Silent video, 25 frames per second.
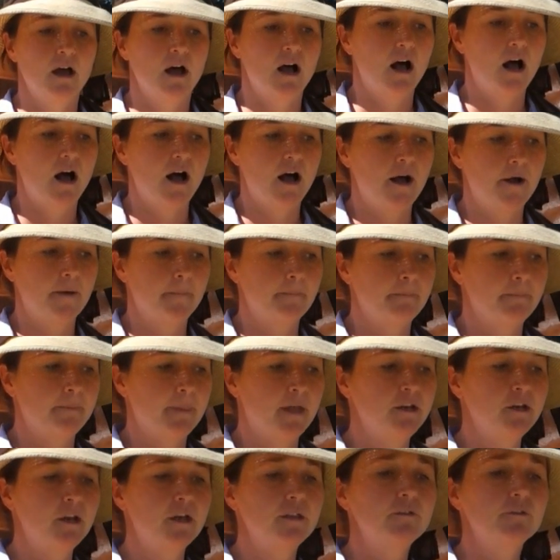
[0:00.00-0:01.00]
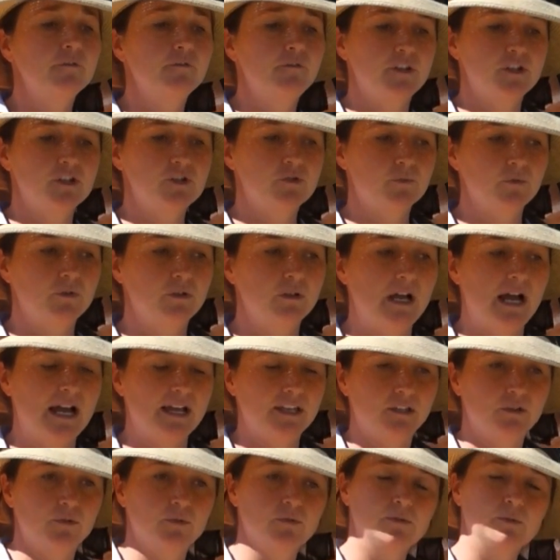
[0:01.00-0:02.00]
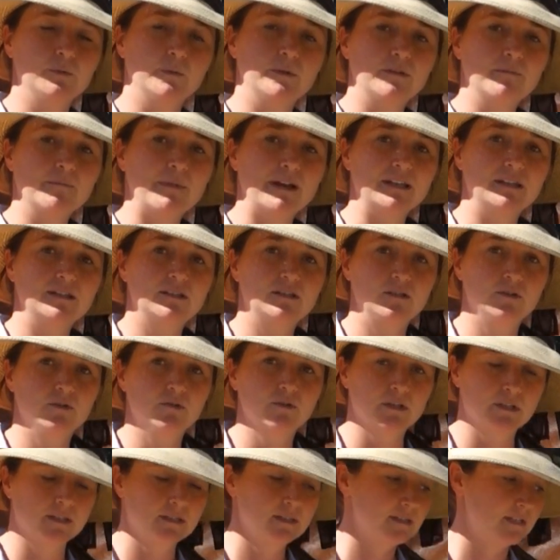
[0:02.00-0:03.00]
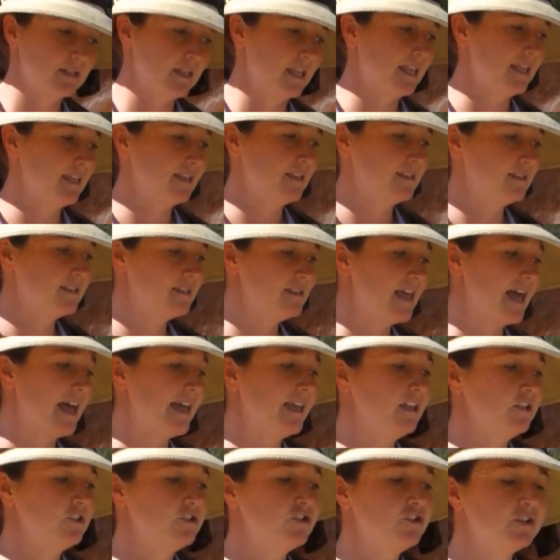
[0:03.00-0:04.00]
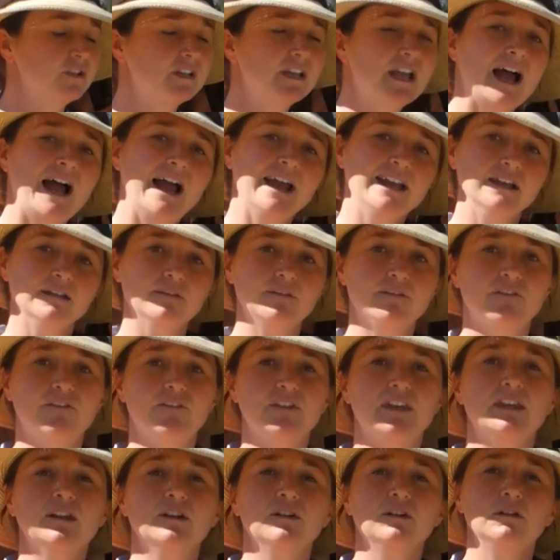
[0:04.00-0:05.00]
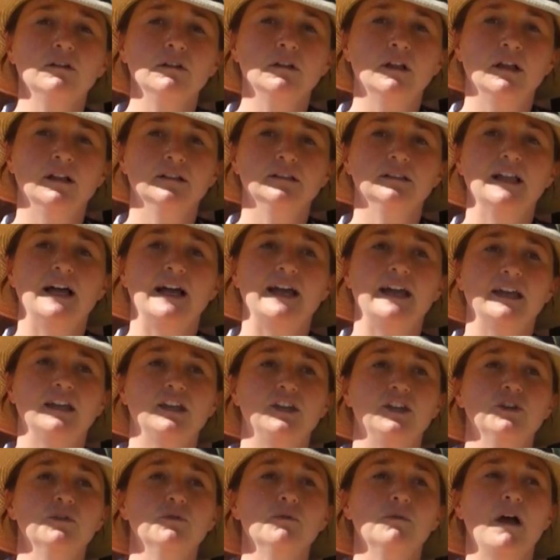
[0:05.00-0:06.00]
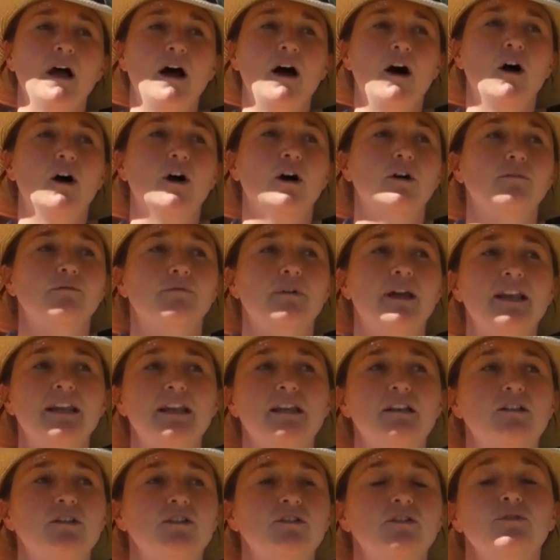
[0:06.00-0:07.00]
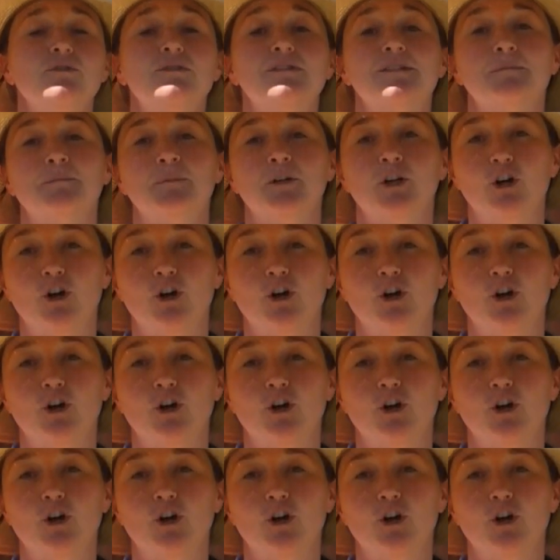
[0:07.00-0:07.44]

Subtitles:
another visual I use with my students is that it should kind of feel like you are ready to do some